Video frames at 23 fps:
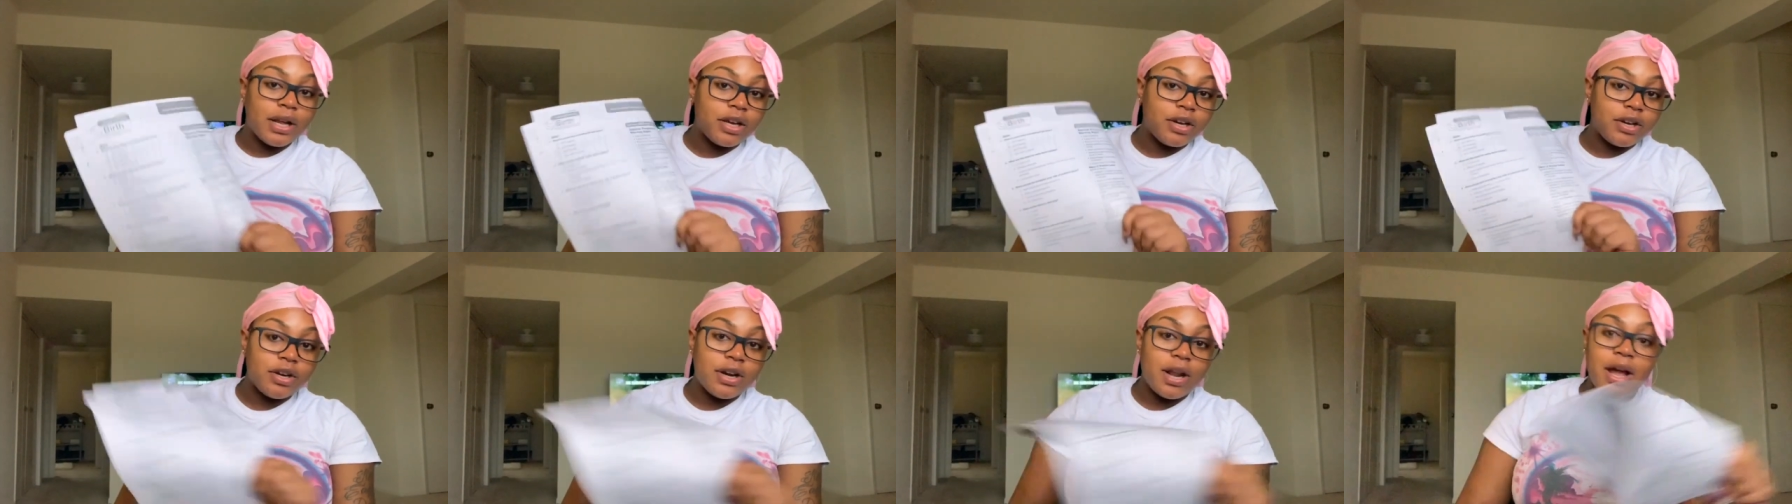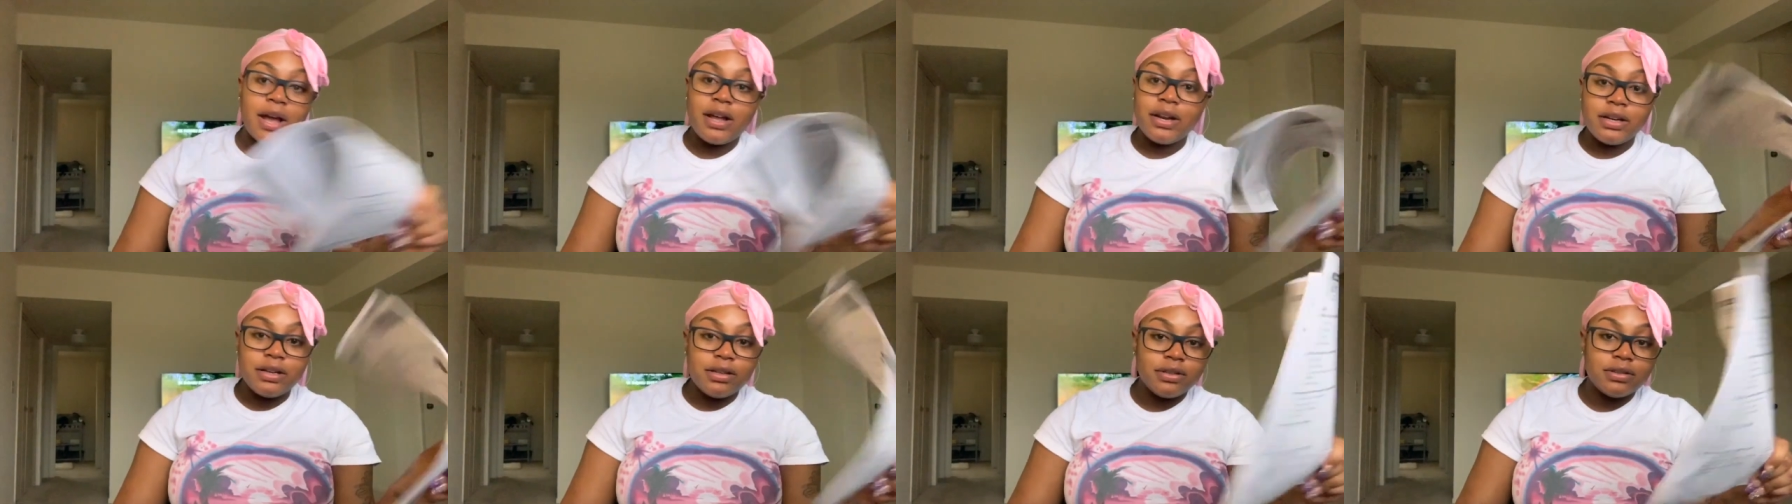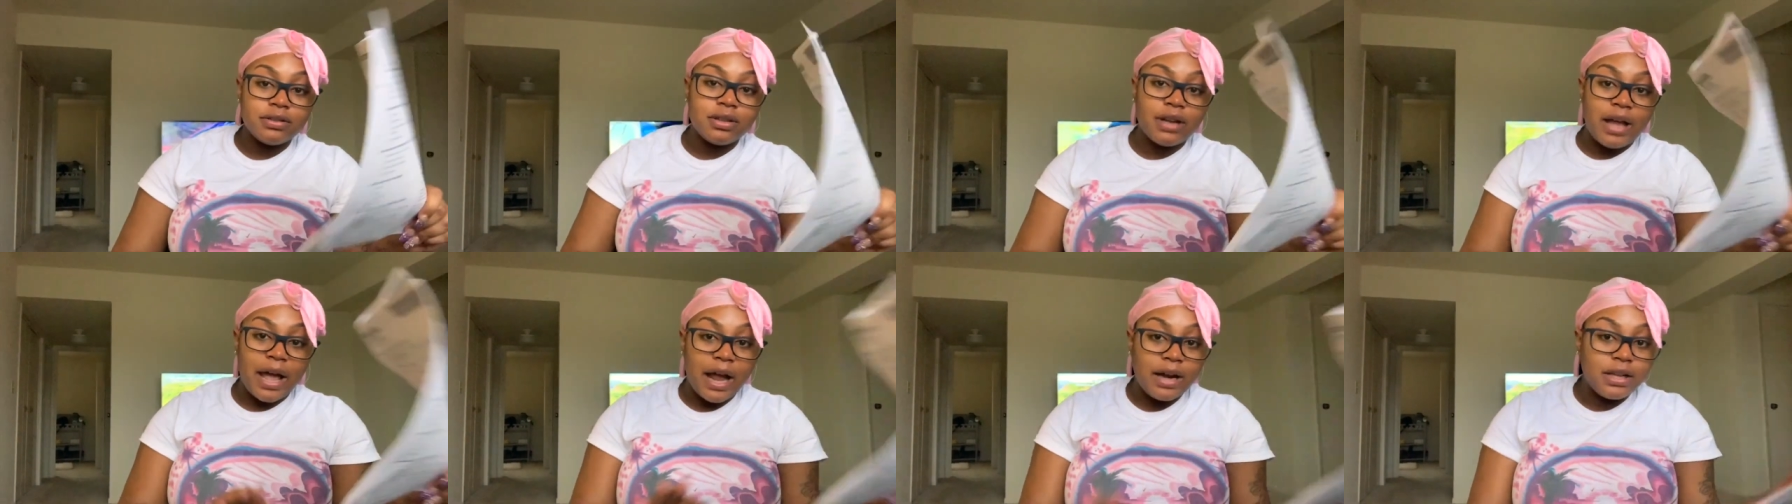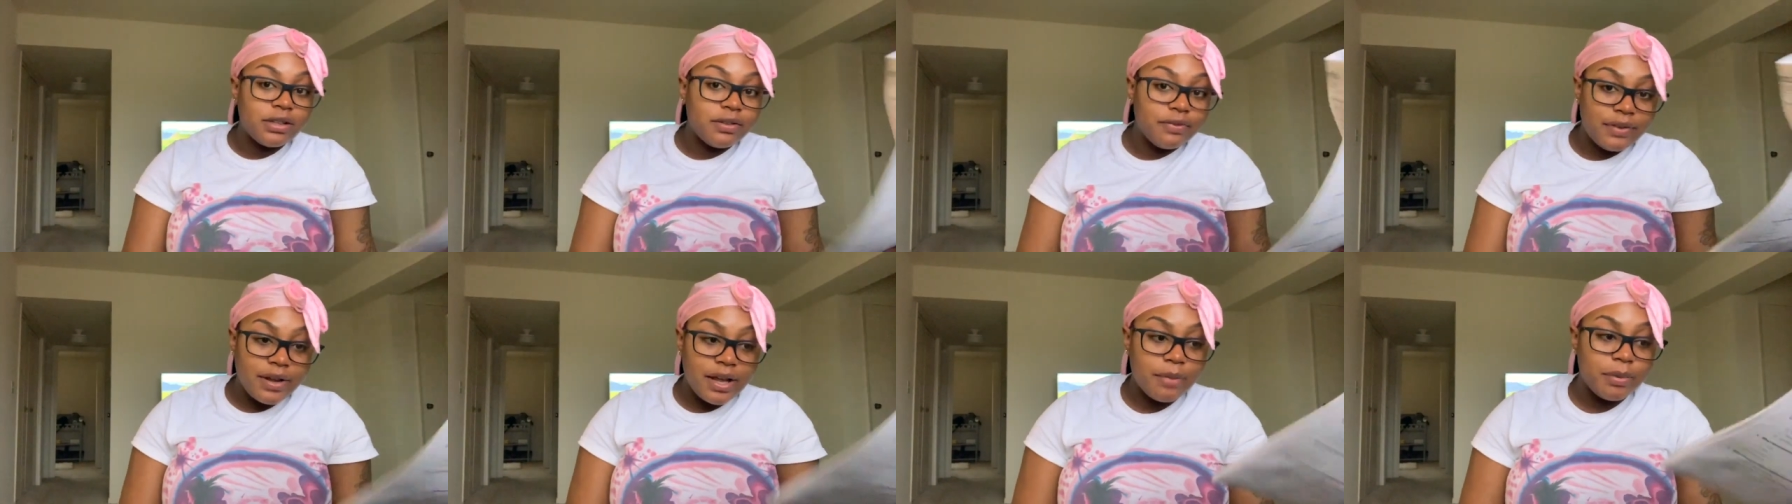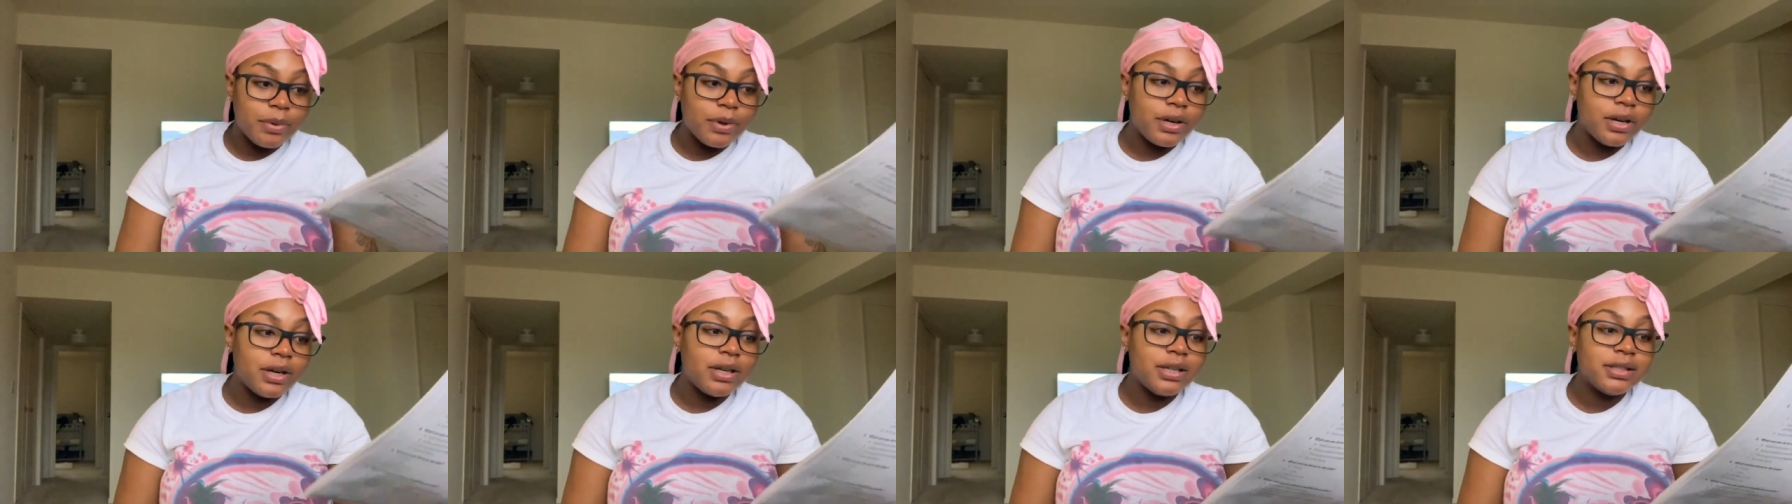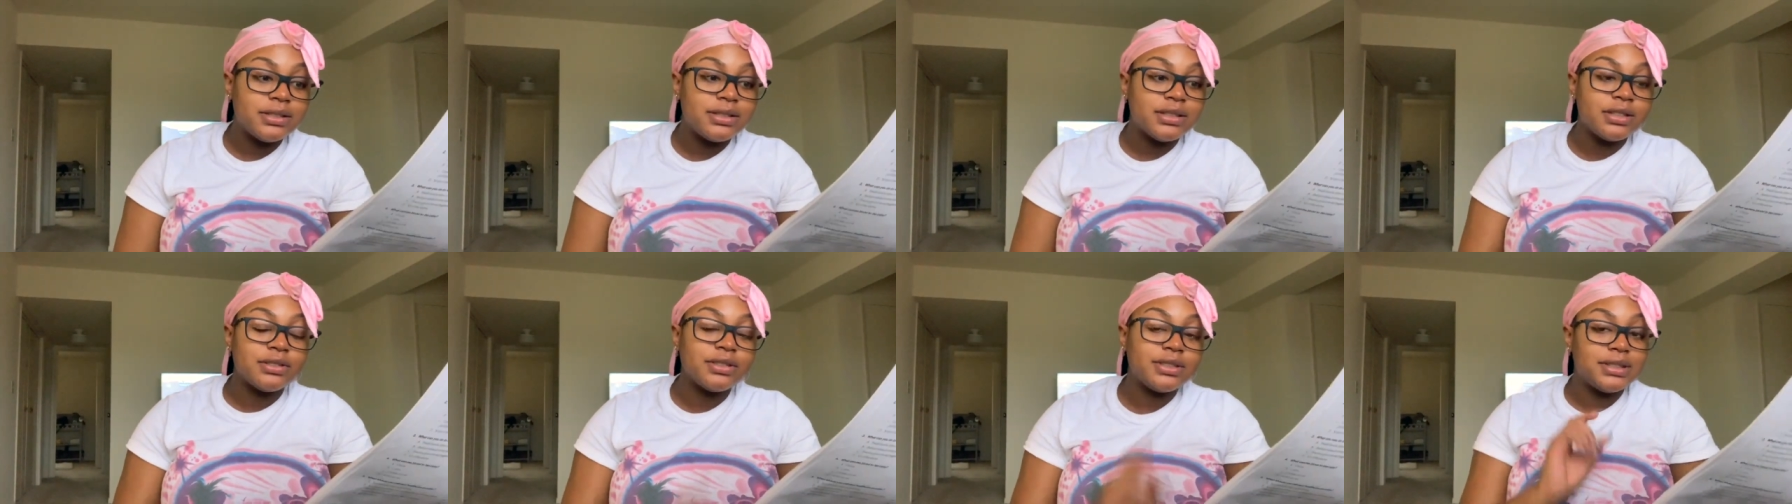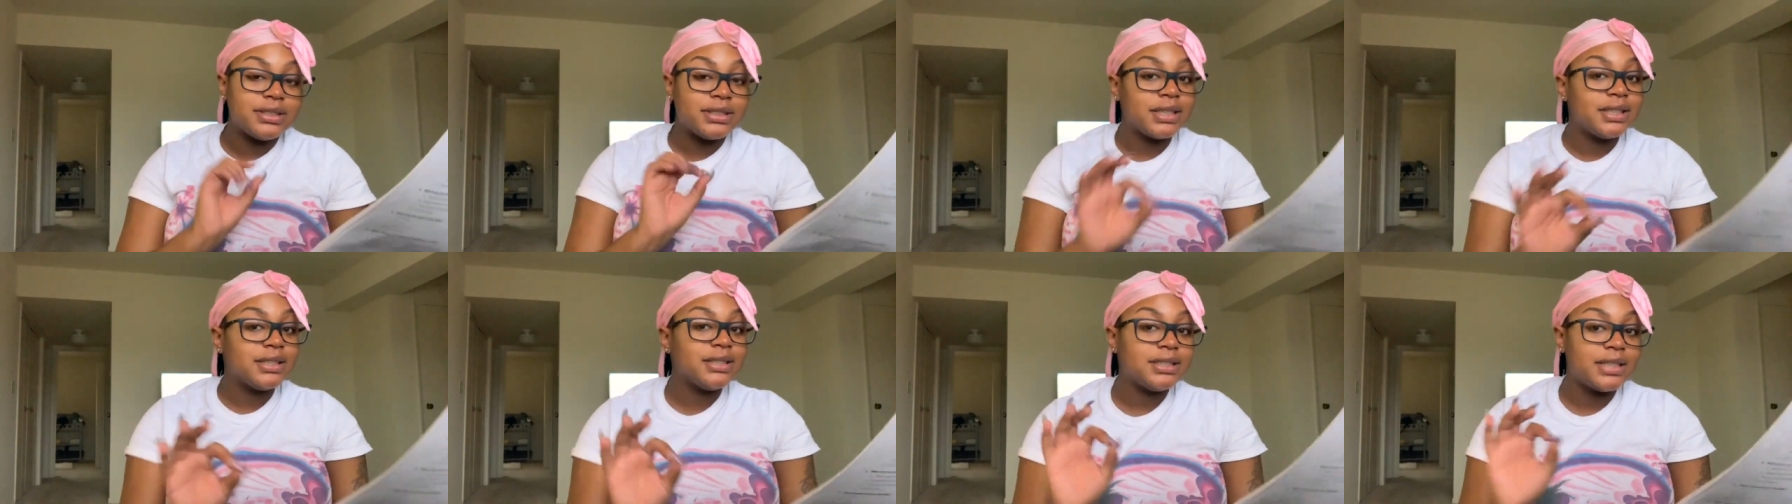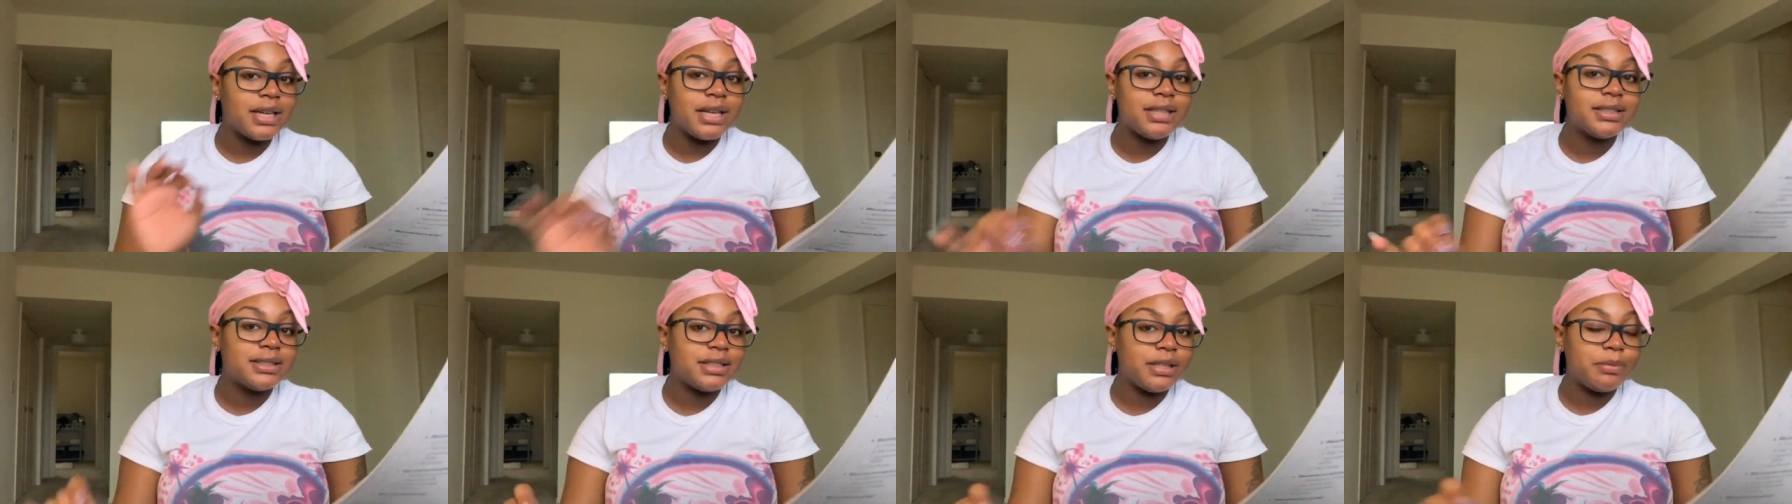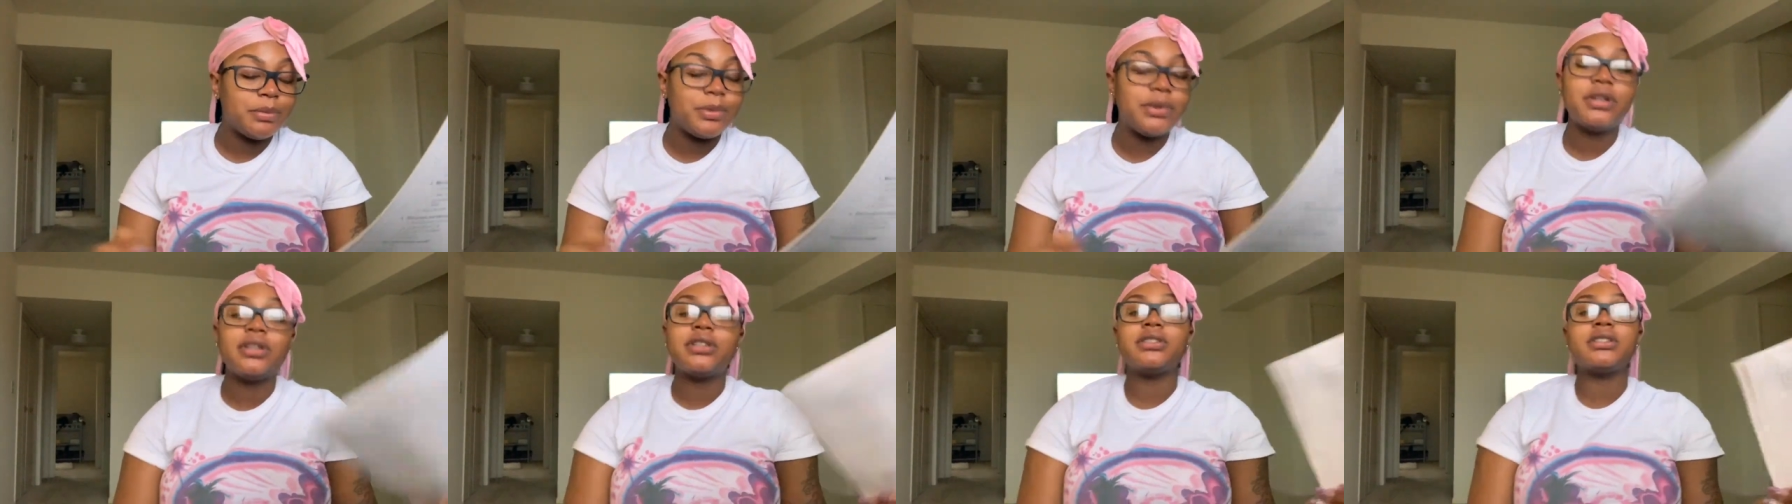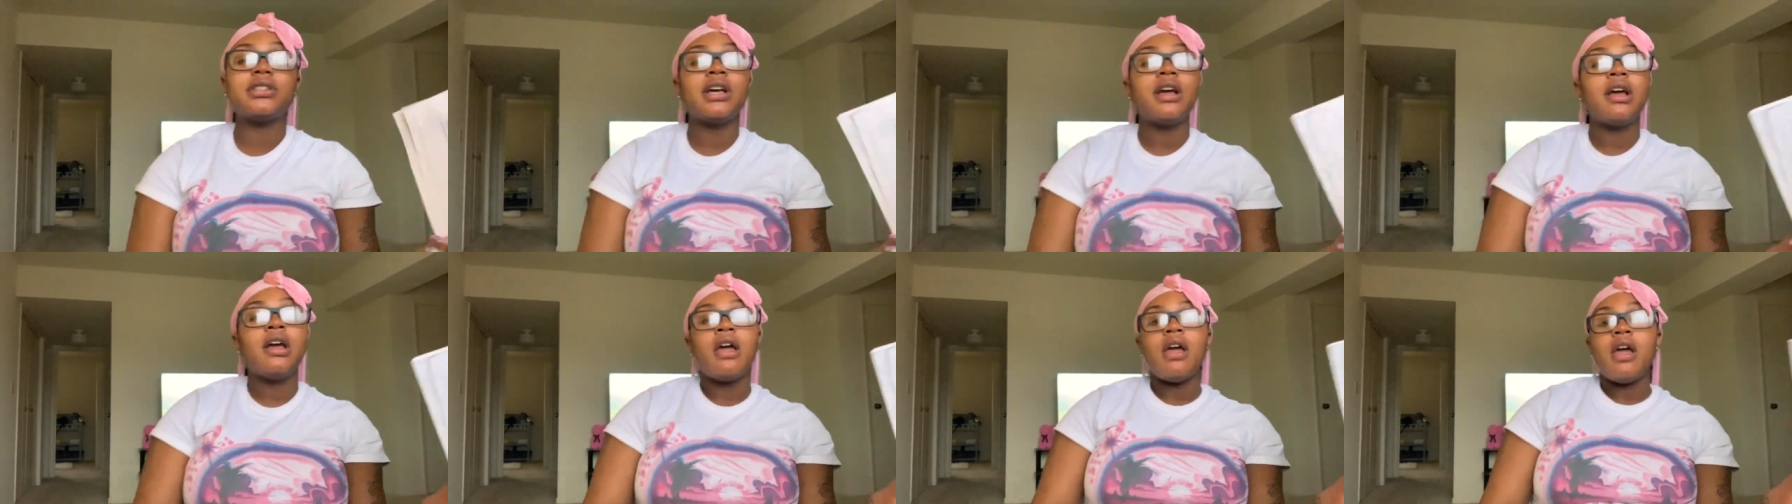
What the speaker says: like you're not in active labor until 6 to 8 centimeters.